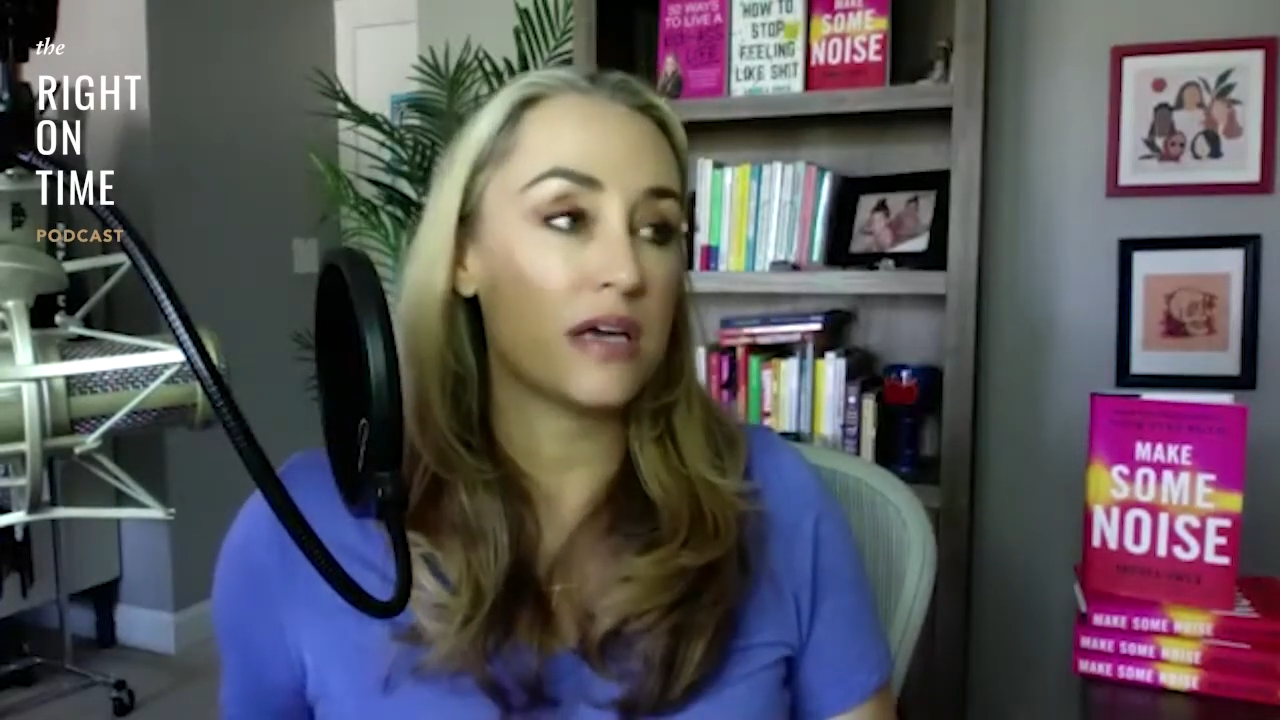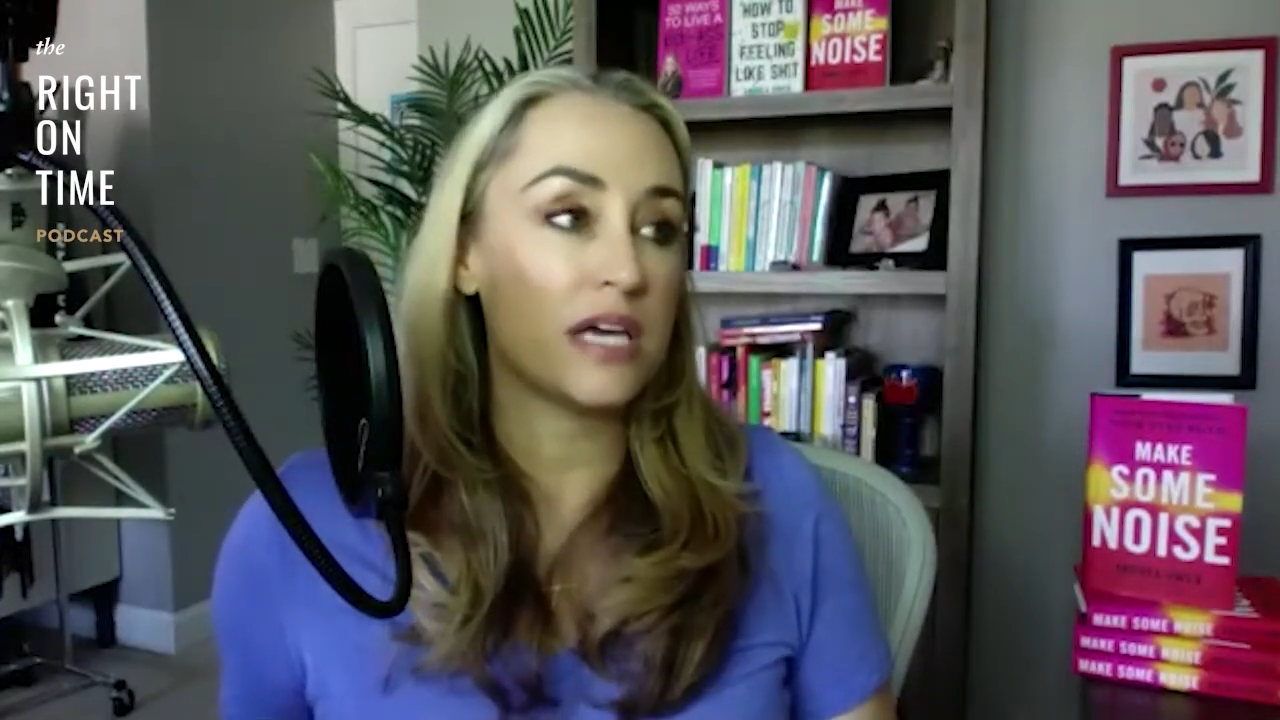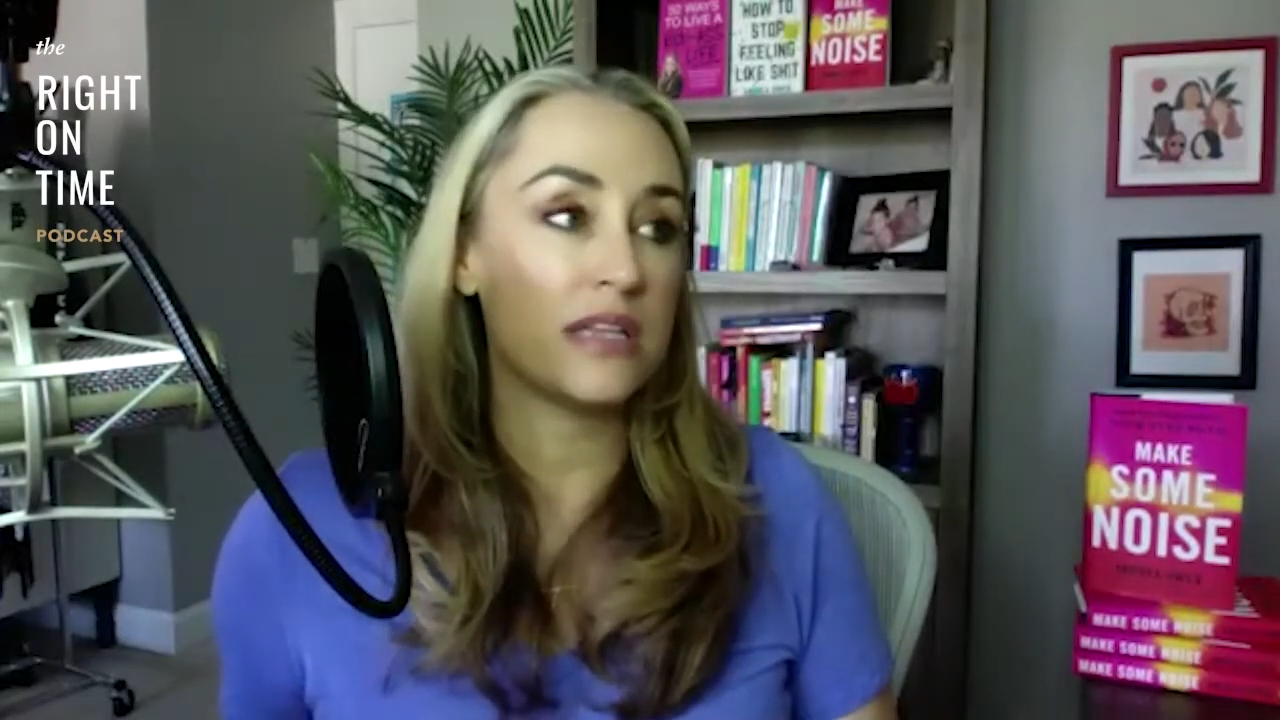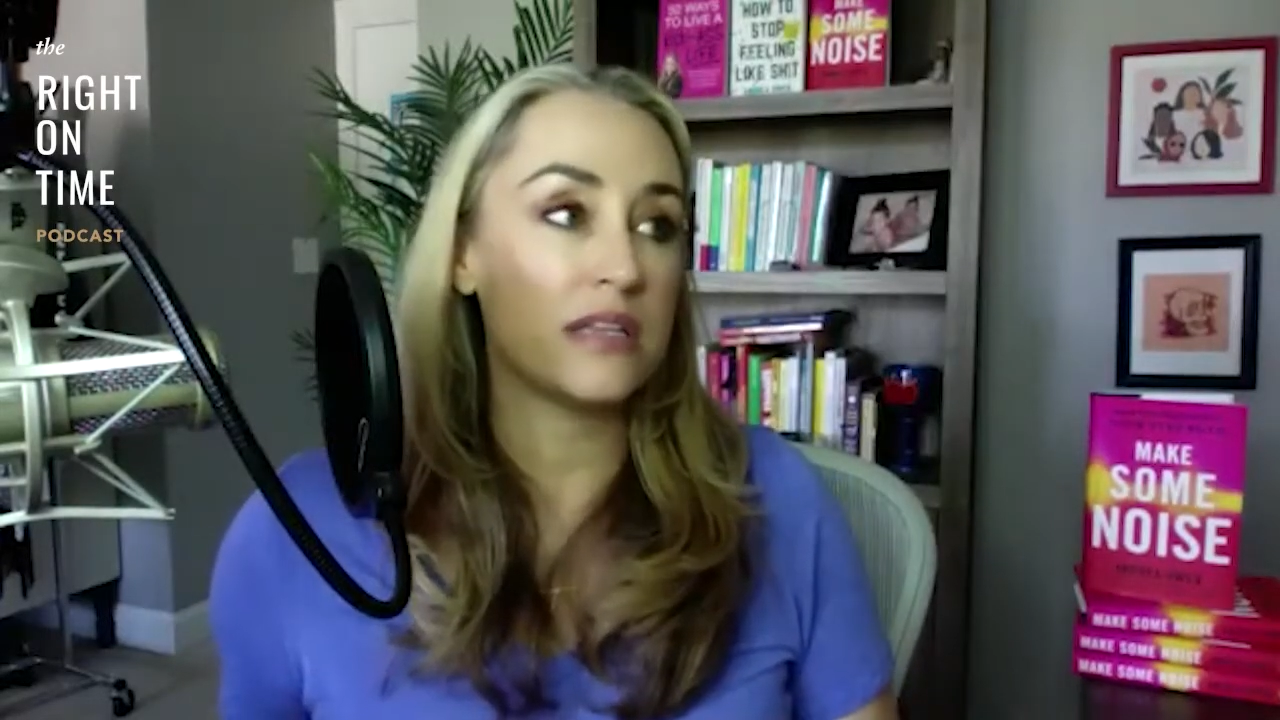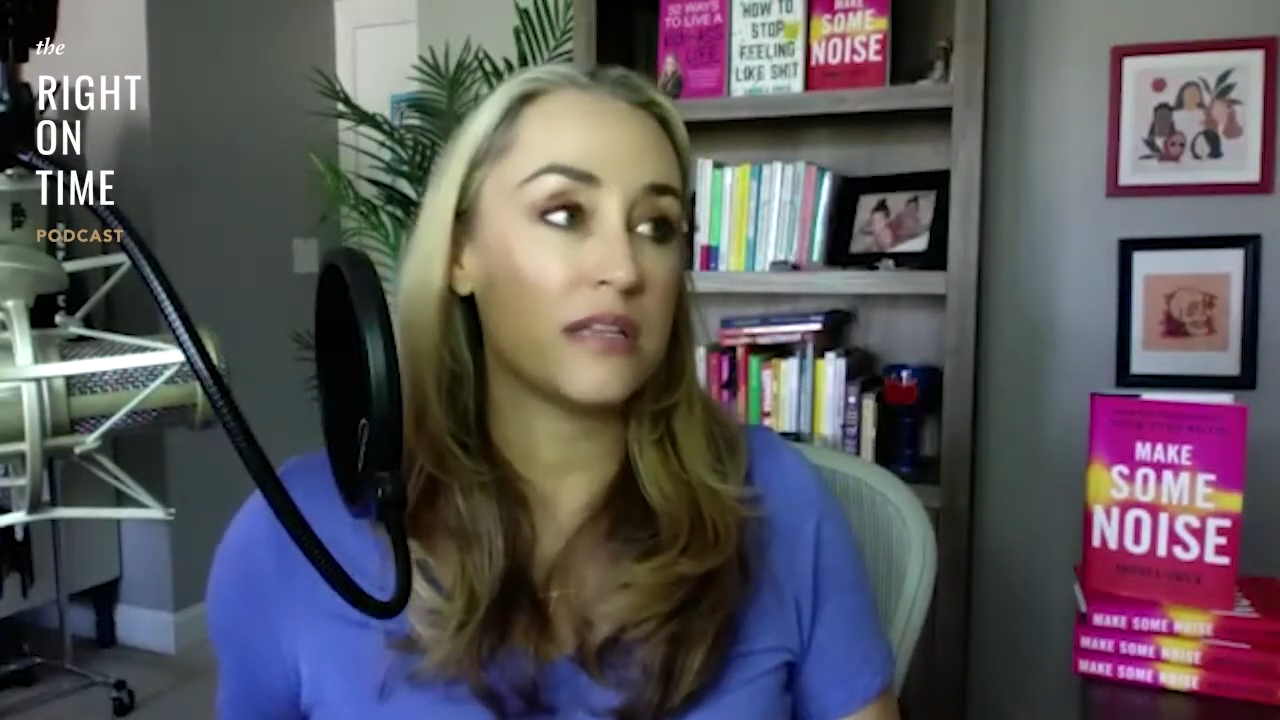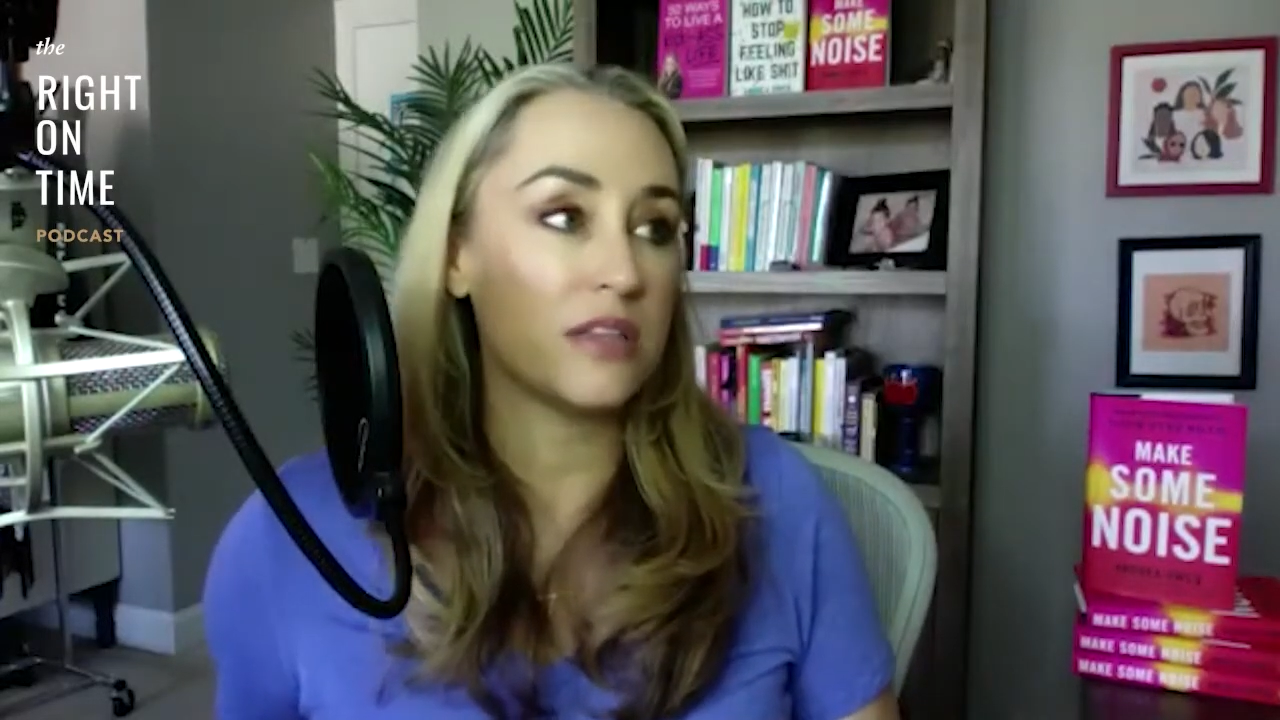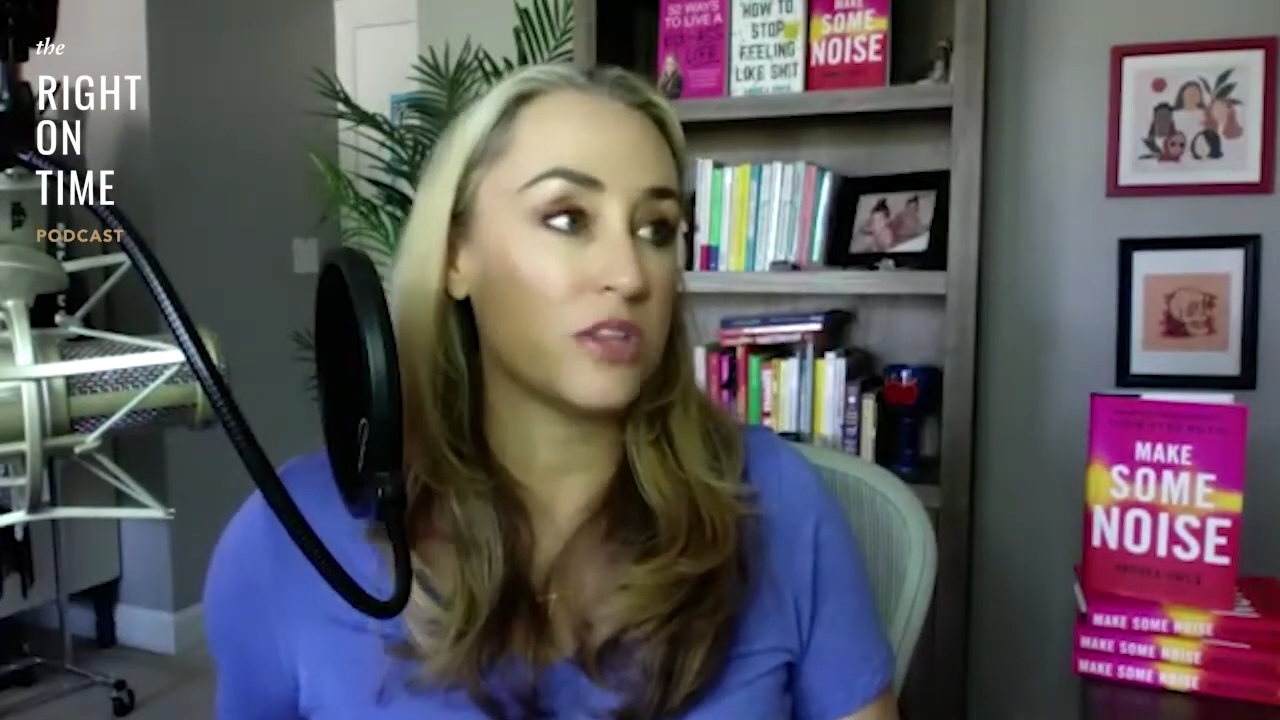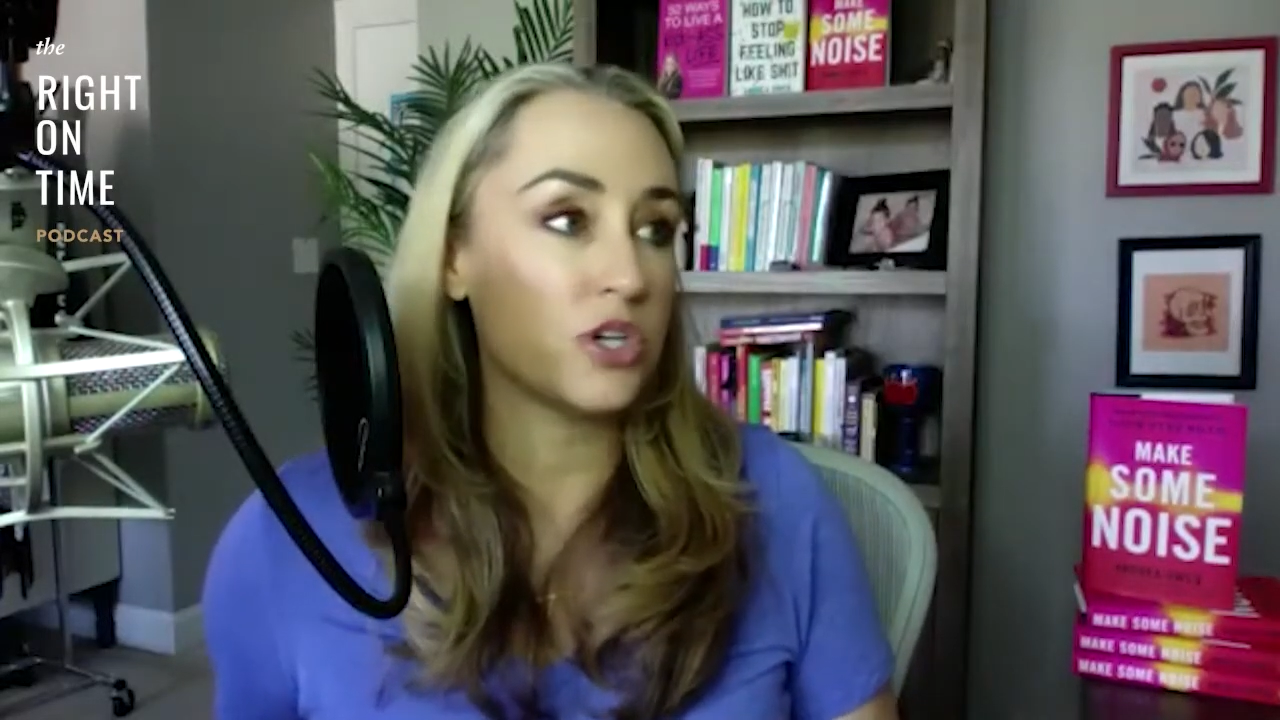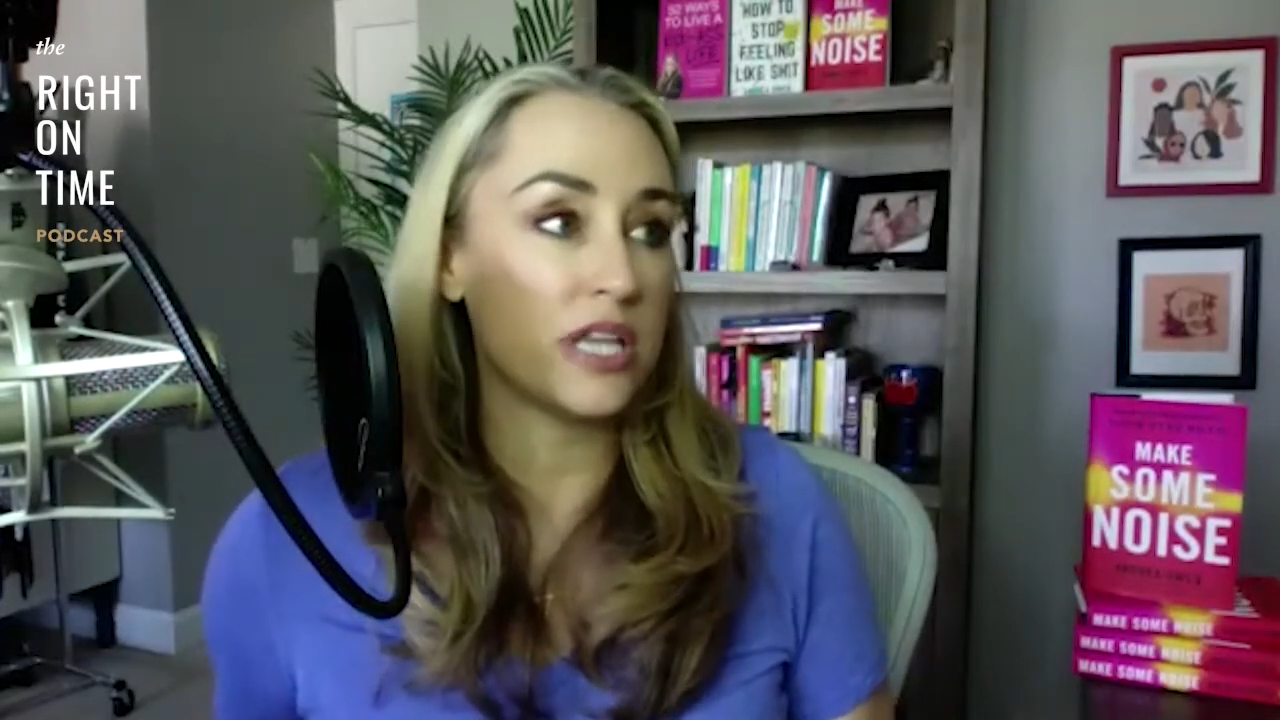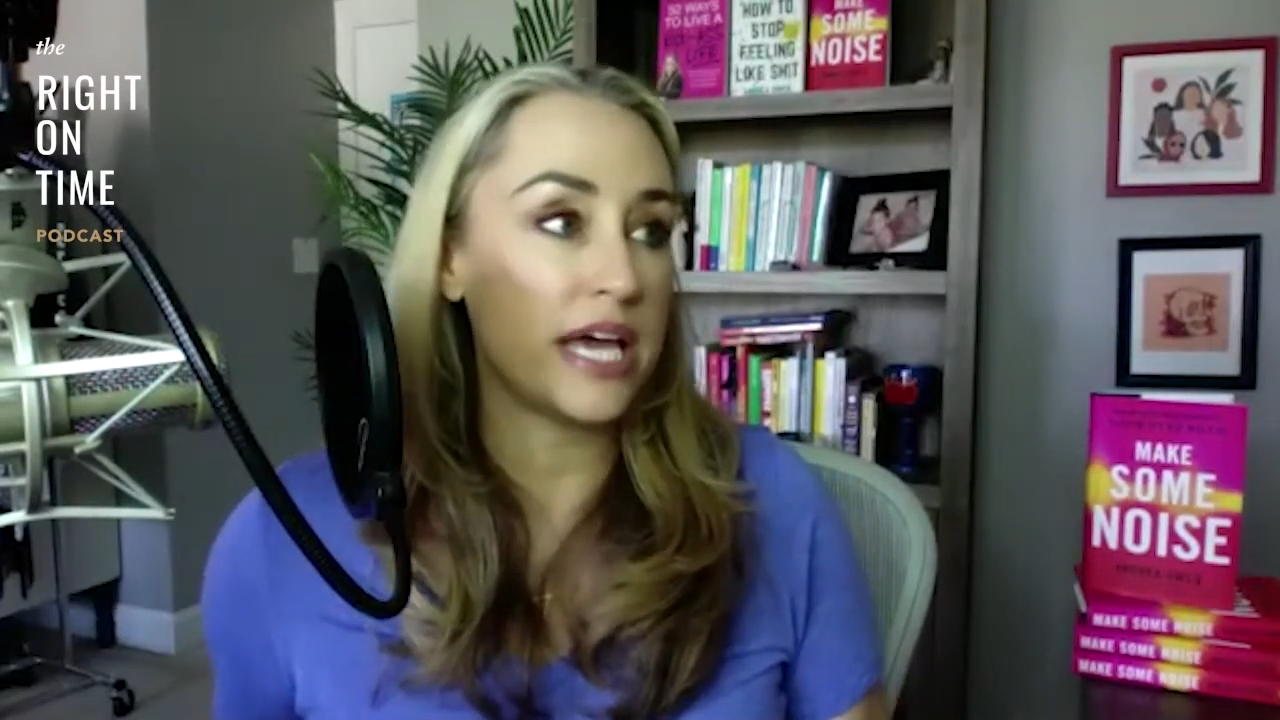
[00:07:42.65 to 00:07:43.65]
can
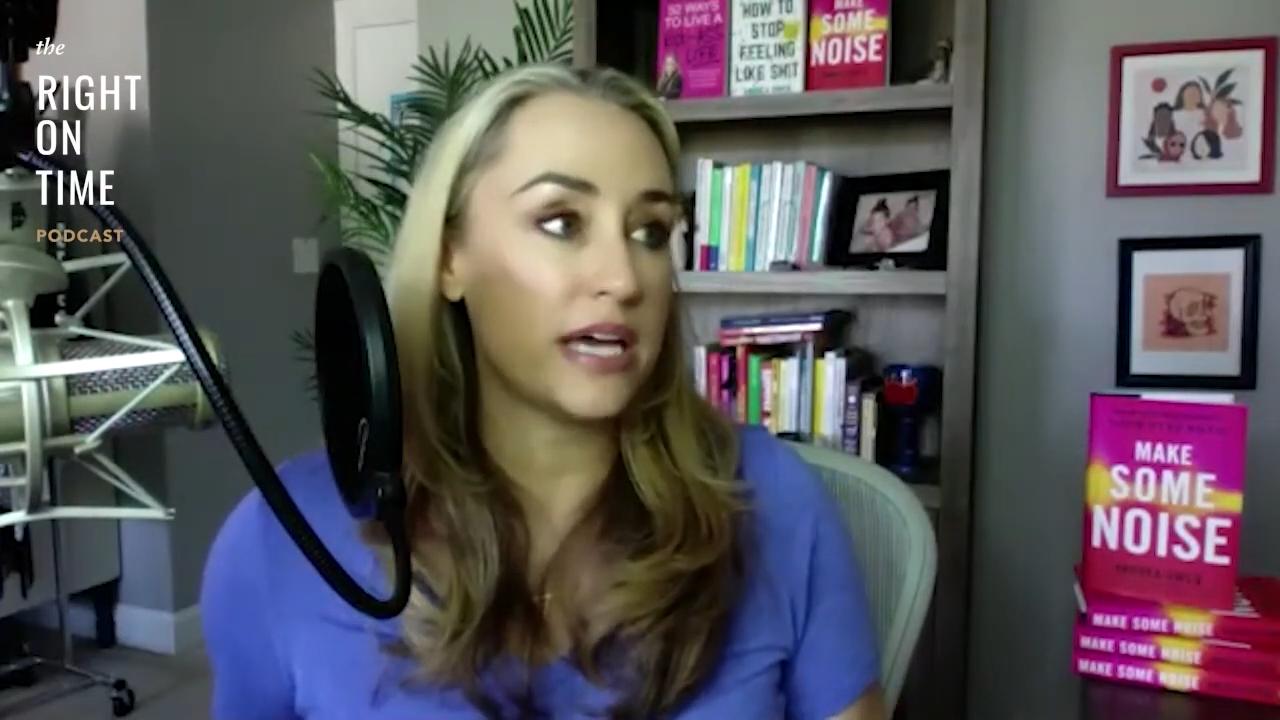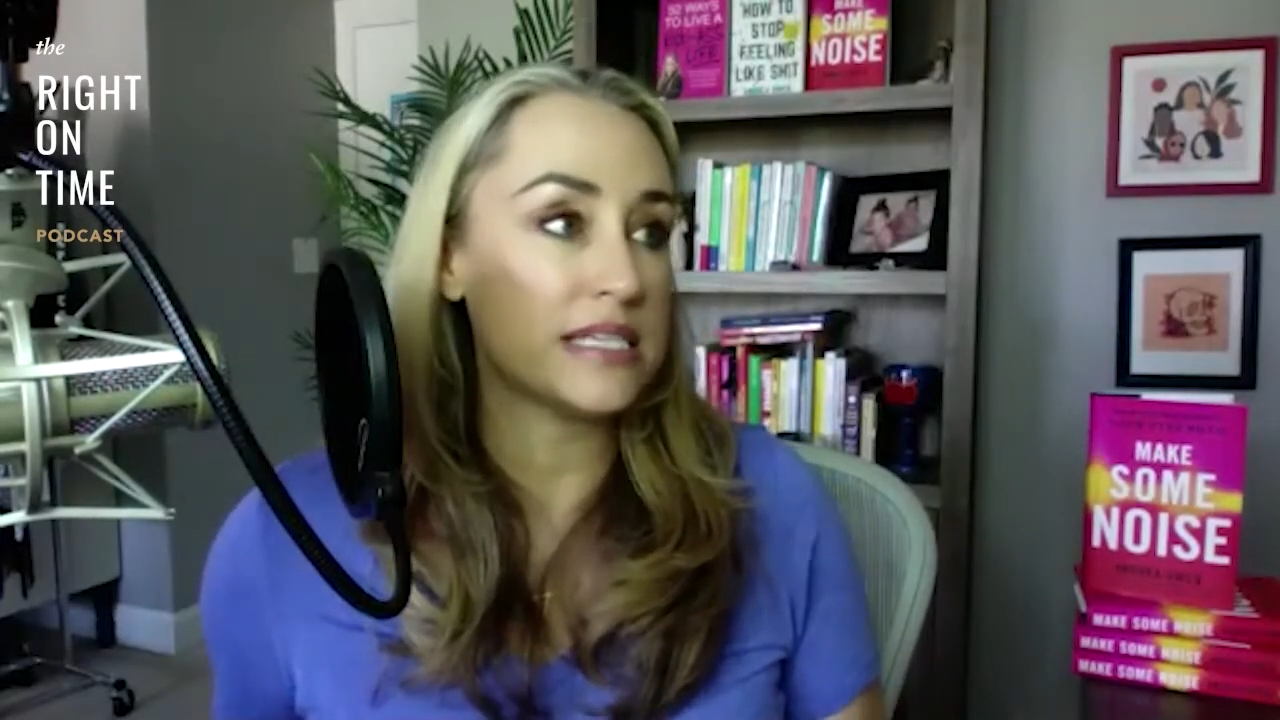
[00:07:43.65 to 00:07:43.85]
look like